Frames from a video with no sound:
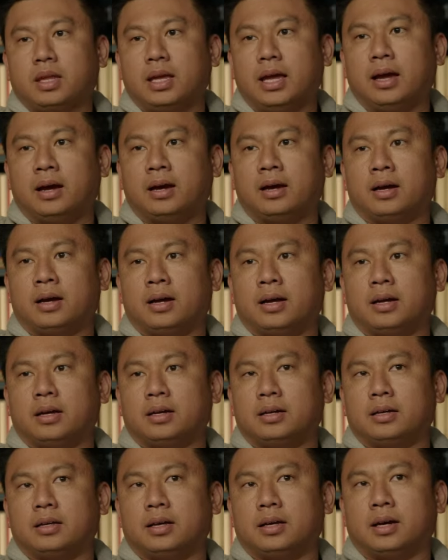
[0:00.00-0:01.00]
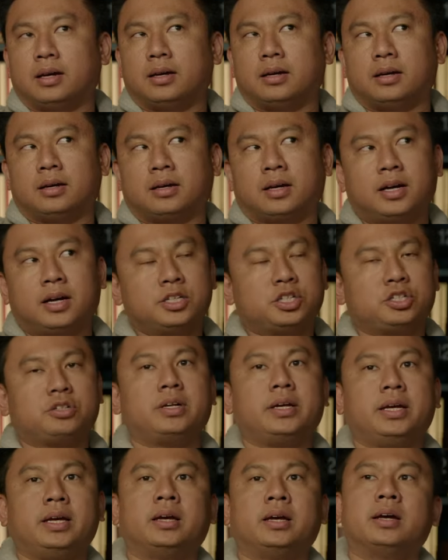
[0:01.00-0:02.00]
uh, a, a
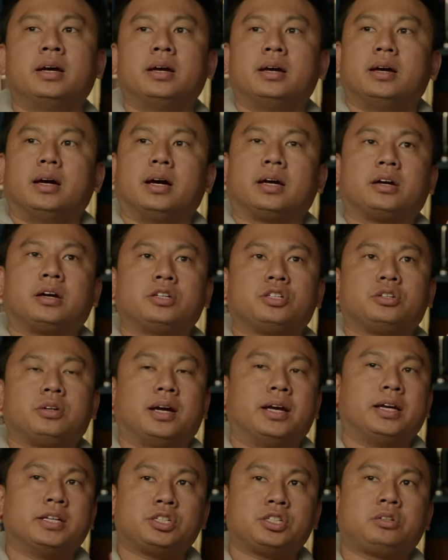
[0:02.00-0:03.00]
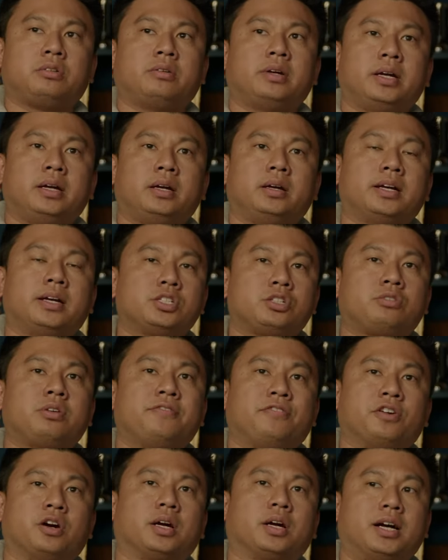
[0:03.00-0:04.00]
country a country a history history
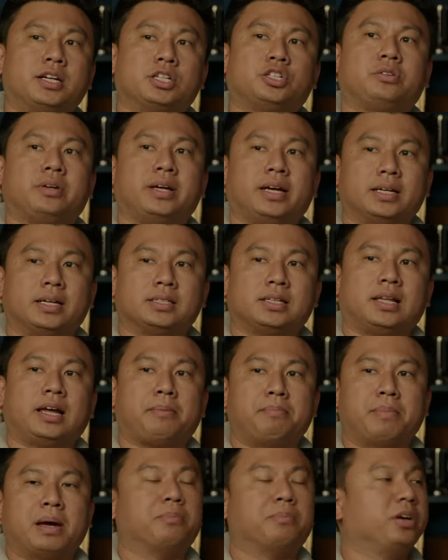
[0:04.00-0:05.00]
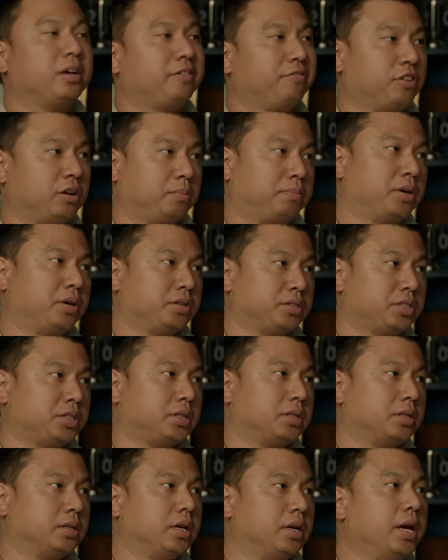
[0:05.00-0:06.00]
for a country is like memory for a person.
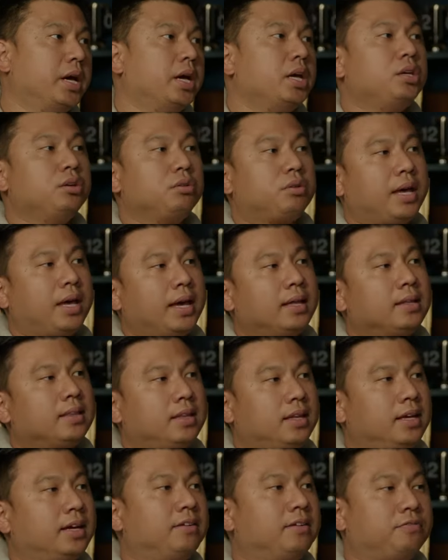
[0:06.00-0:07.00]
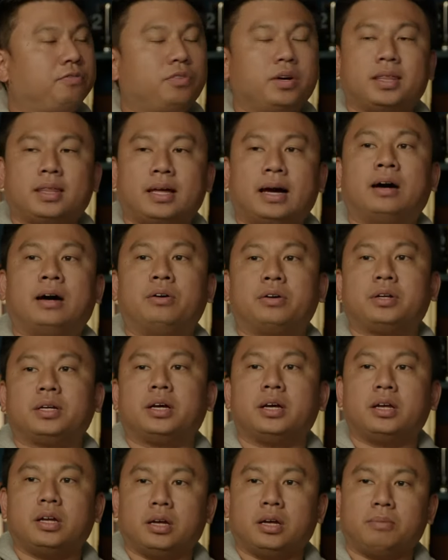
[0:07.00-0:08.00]
Yes. You can't live without
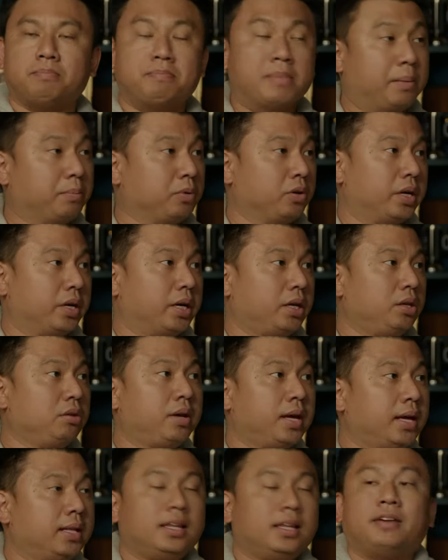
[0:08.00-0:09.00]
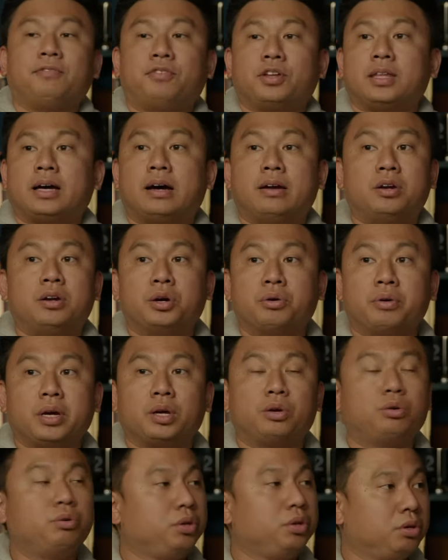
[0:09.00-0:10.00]
memory. You can't live without knowing
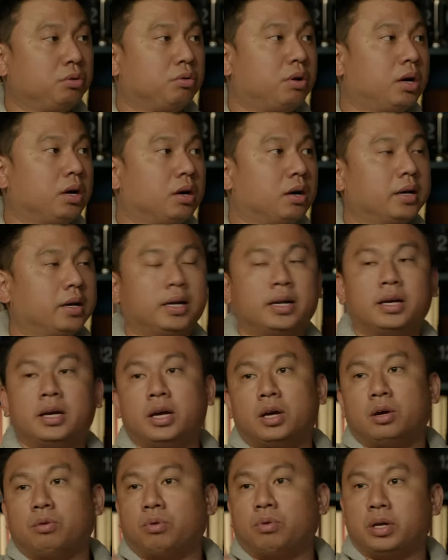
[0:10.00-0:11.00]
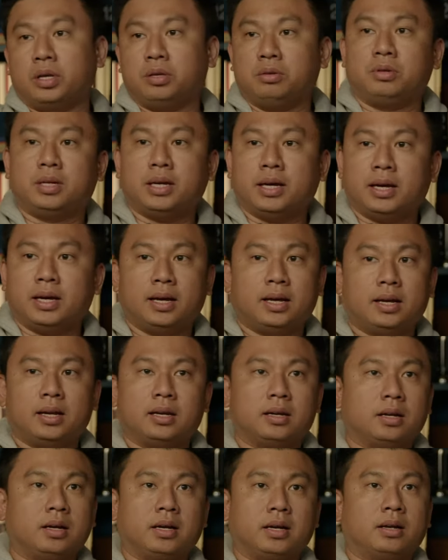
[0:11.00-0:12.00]
who you are and what you did
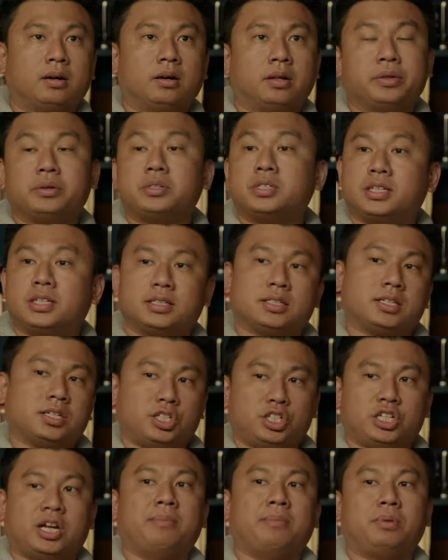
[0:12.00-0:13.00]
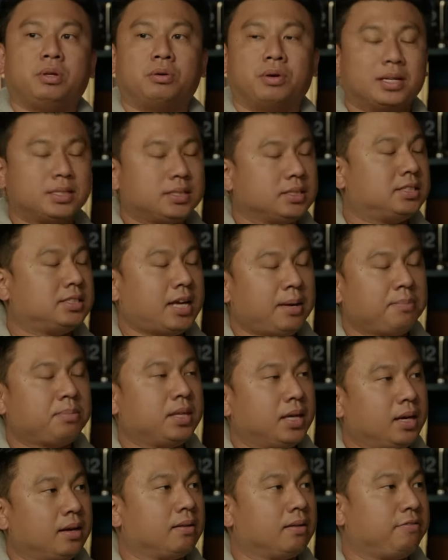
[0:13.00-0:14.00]
and, and all those things that shaped you. And it's the same
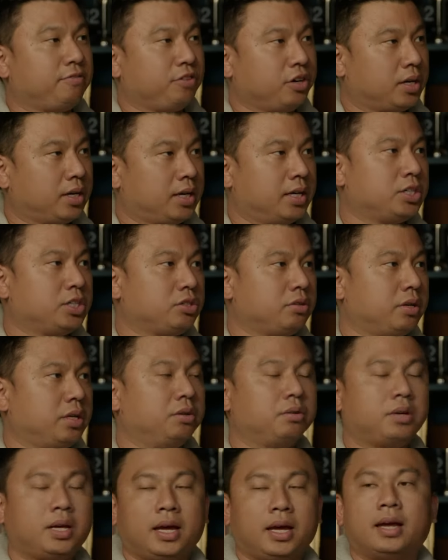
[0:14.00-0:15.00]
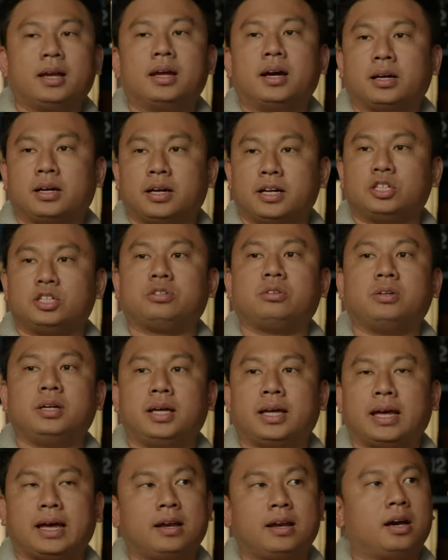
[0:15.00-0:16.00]
thing for a country. You can't a country
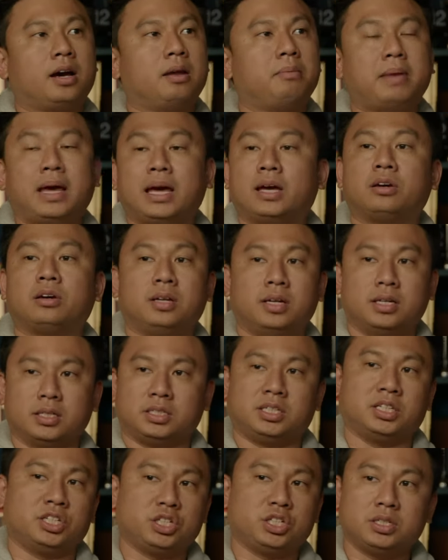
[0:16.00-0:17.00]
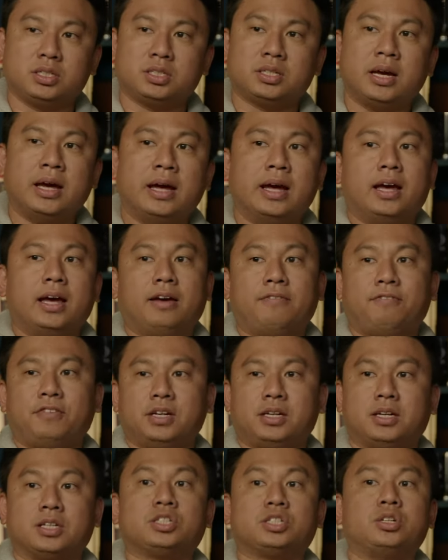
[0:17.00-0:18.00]
cannot make good decisions if
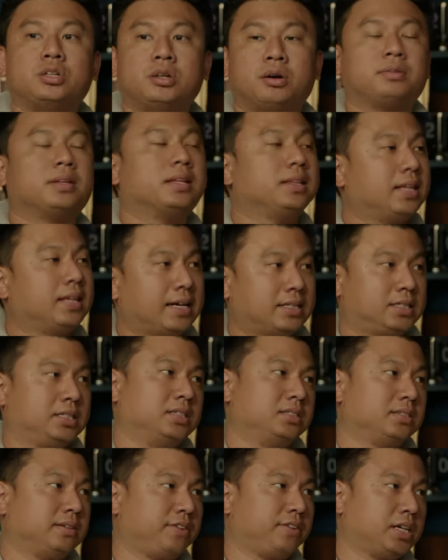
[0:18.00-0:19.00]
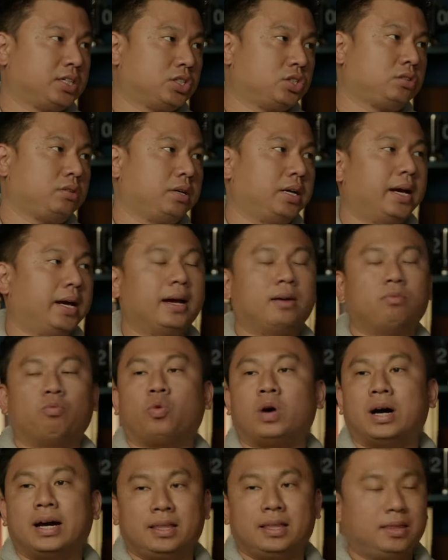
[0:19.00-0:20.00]
it doesn't know the lessons of history and
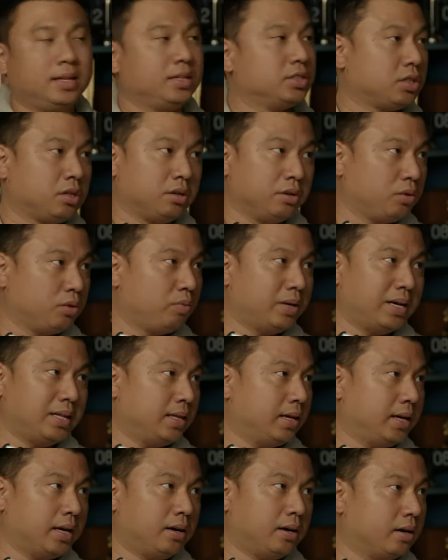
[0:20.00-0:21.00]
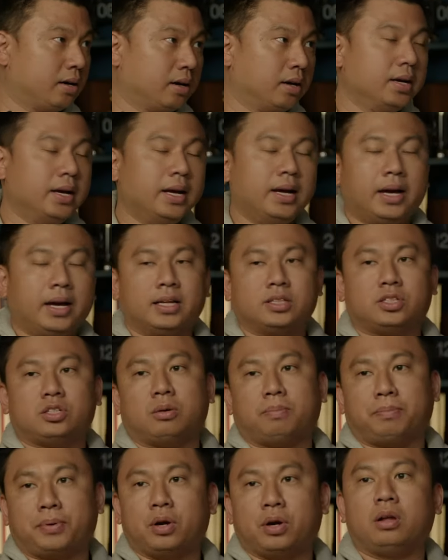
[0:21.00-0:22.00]
why things are the way they are. And so
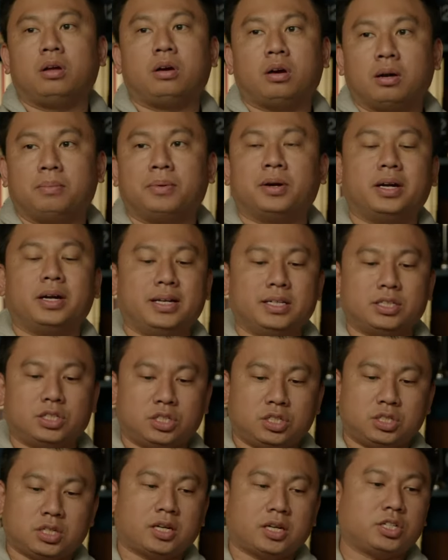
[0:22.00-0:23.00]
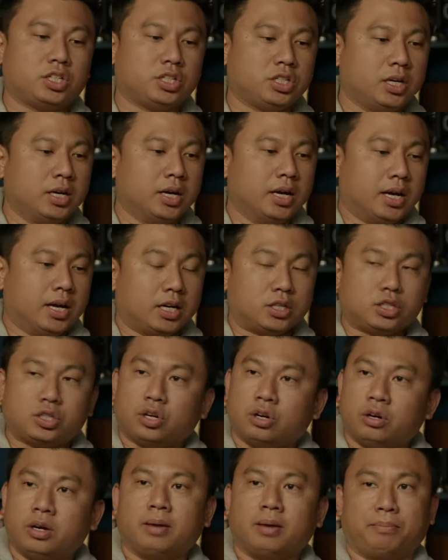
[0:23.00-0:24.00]
Pearl Harbor is such a
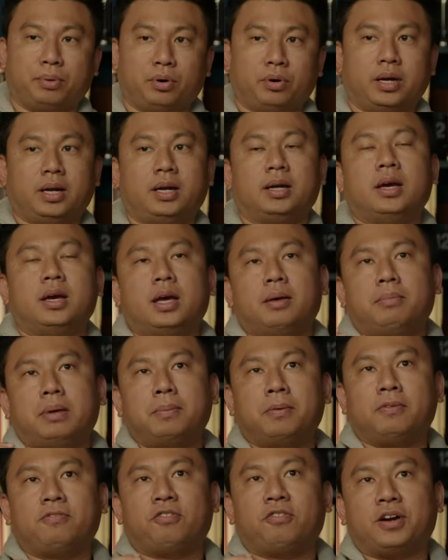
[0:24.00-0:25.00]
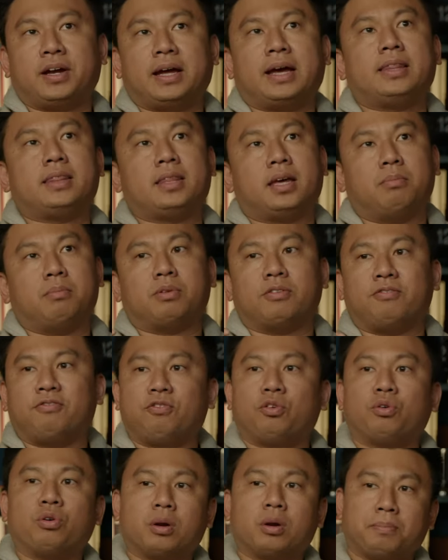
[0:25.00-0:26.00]
turning point. People forget that
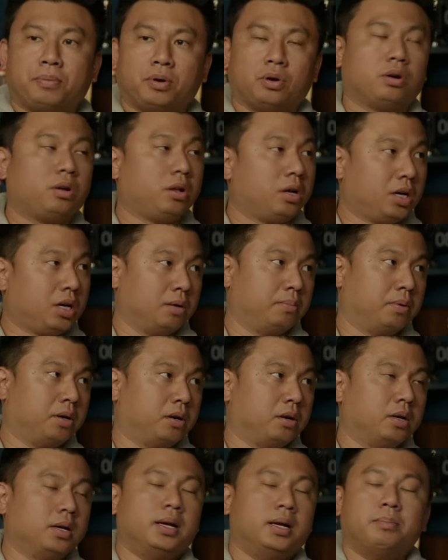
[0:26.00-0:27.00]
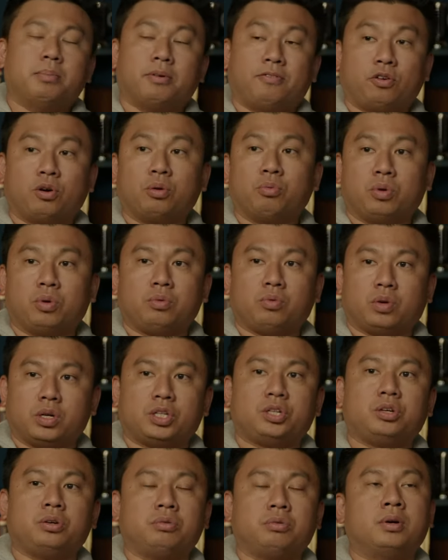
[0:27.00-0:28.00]
before Pearl Harbor, before World War
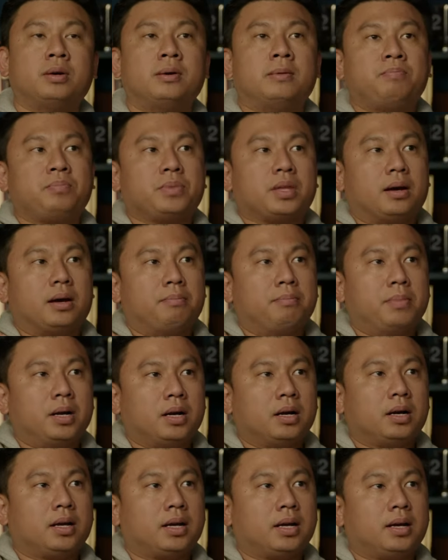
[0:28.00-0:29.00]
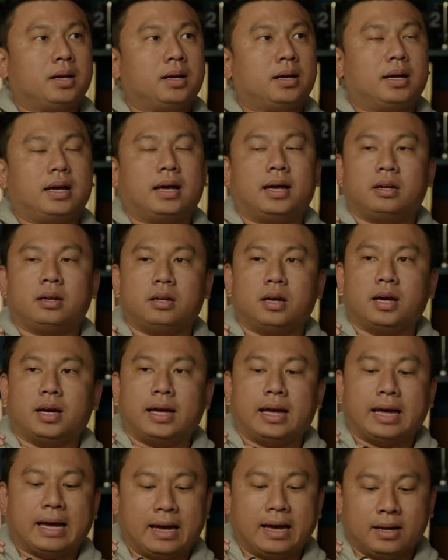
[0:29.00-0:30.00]
II, America had
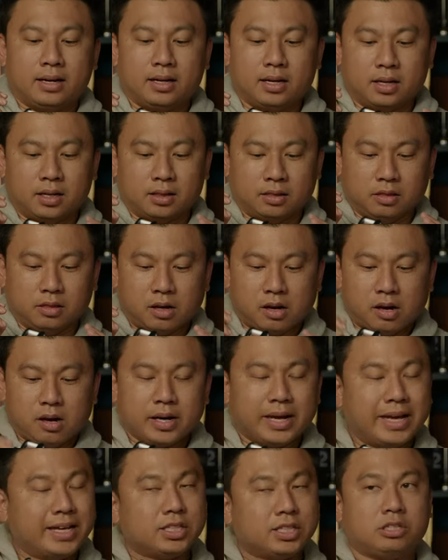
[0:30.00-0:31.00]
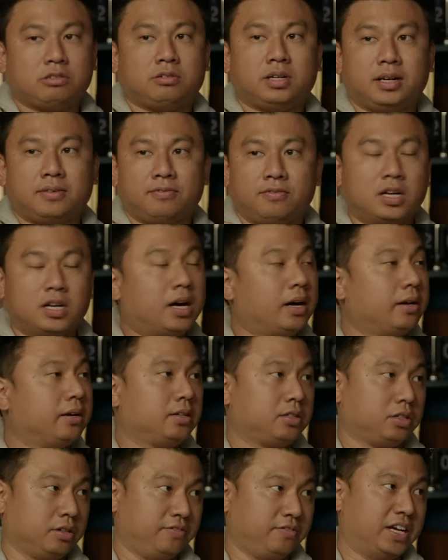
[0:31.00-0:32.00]
had a long history of
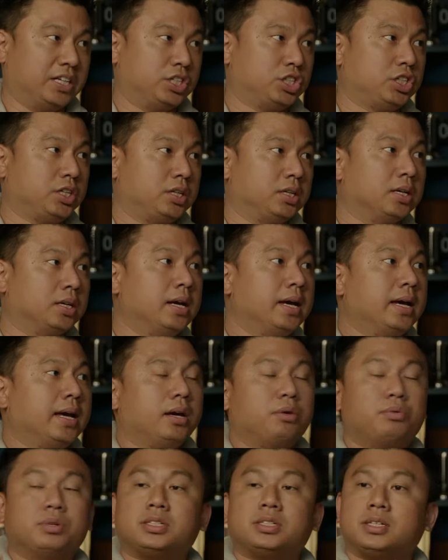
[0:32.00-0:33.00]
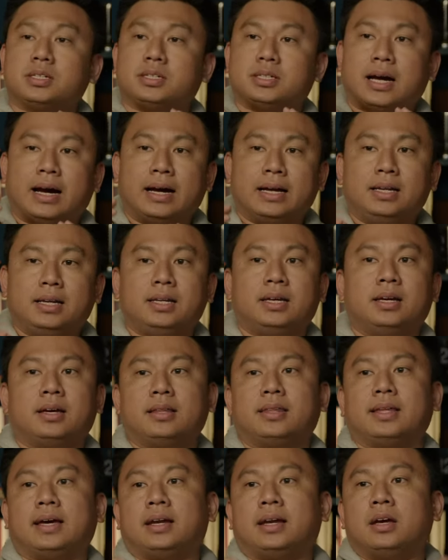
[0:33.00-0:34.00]
non-intervention. Mm-hmm. It was this mm-hmm. idea
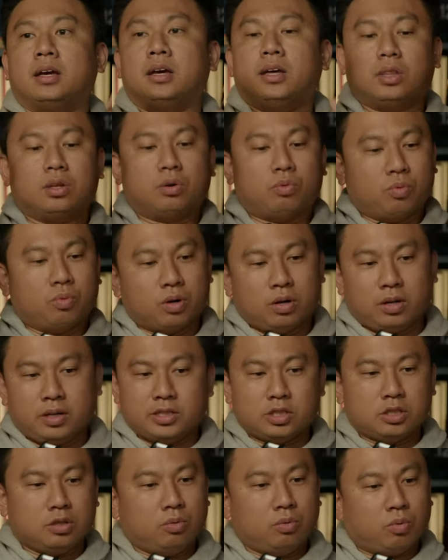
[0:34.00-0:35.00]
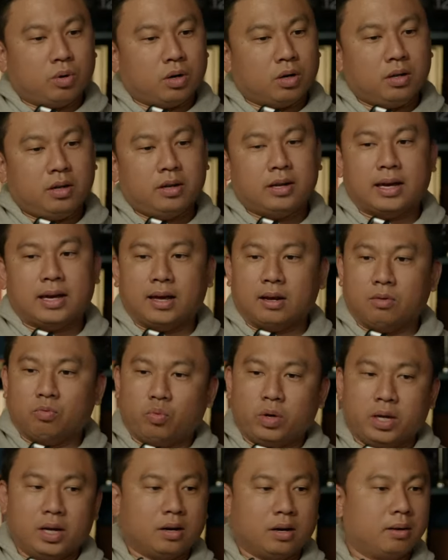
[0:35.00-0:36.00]
that the world is the world and
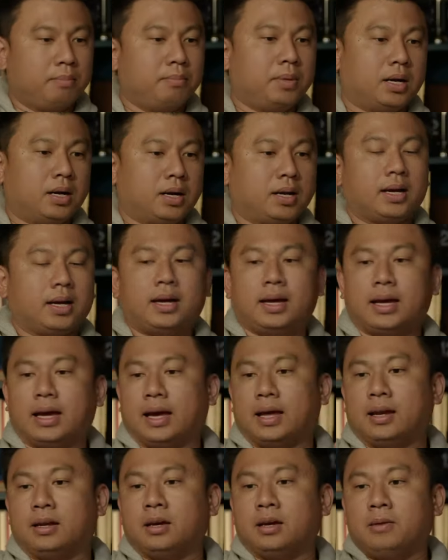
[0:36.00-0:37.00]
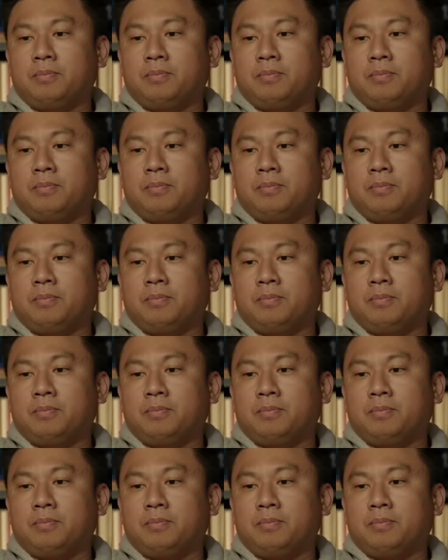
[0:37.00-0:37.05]
we are America and